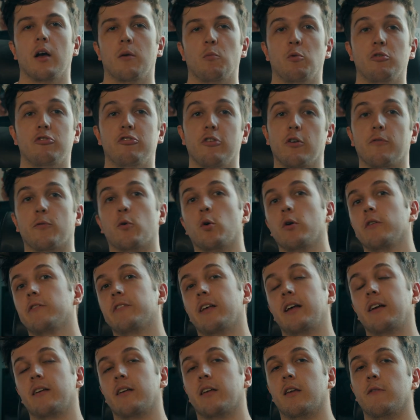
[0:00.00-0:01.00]
which of
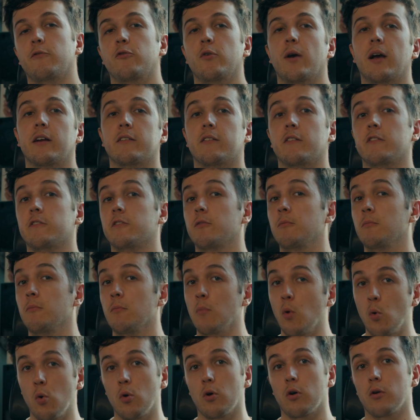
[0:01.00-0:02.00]
course gives you access to
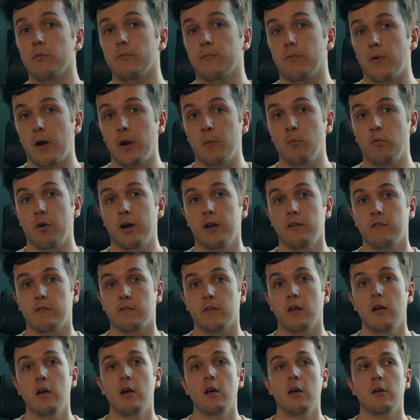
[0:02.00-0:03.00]
more frame
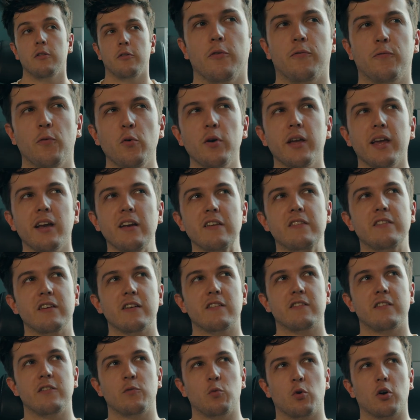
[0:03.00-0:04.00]
rates. The 4K
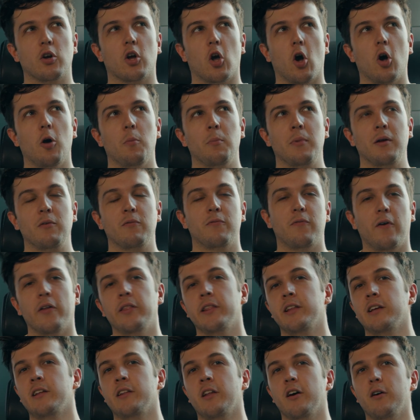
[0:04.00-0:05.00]
60 is what got me.
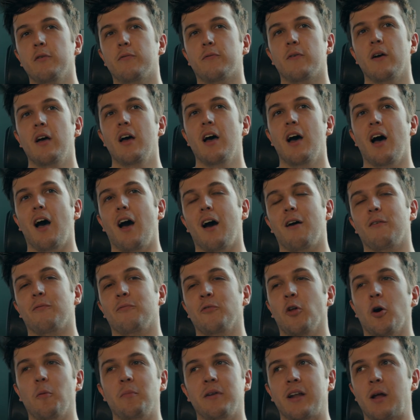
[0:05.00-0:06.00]
Funnily enough, I've
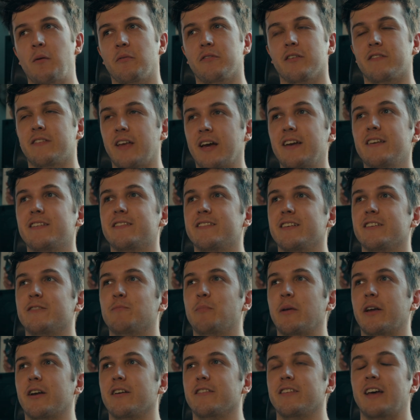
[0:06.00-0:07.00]
not been able to test this
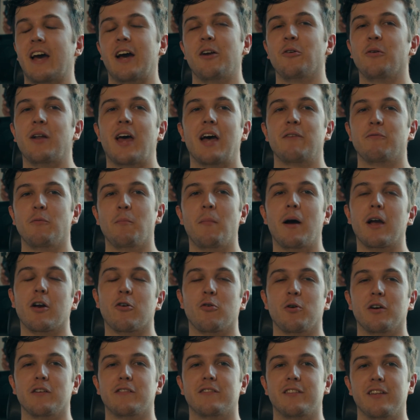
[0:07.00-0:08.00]
because I don't have a
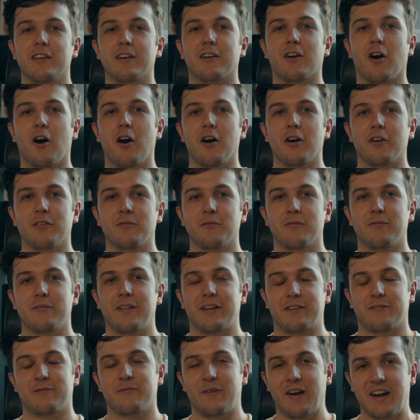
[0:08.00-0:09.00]
micro SD card
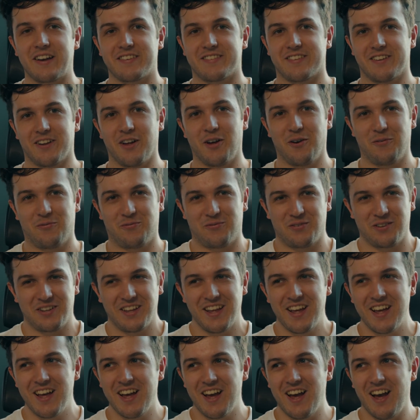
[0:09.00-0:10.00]
that's fast enough.
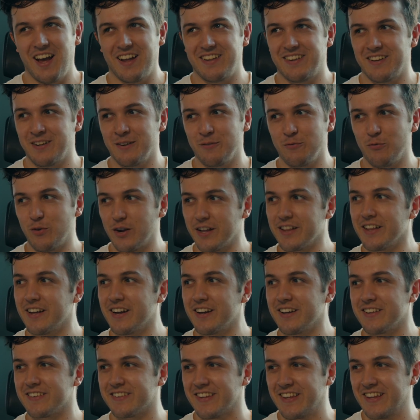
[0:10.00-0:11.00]
I didn't
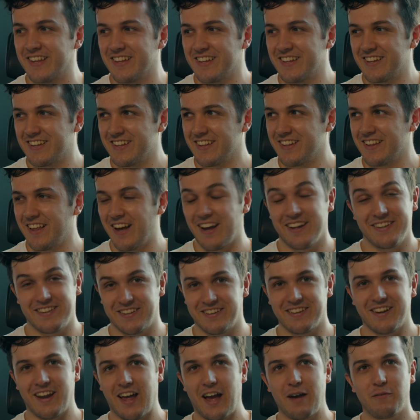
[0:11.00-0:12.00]
realize I
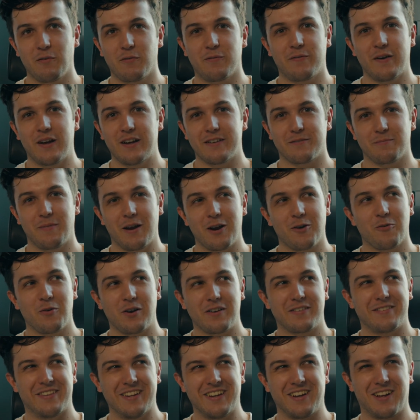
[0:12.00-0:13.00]
didn't have a fast
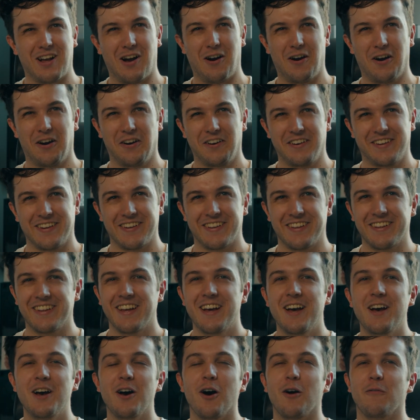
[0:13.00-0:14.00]
micro SD card,
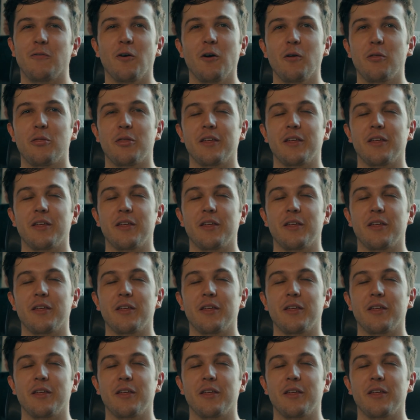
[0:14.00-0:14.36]
of all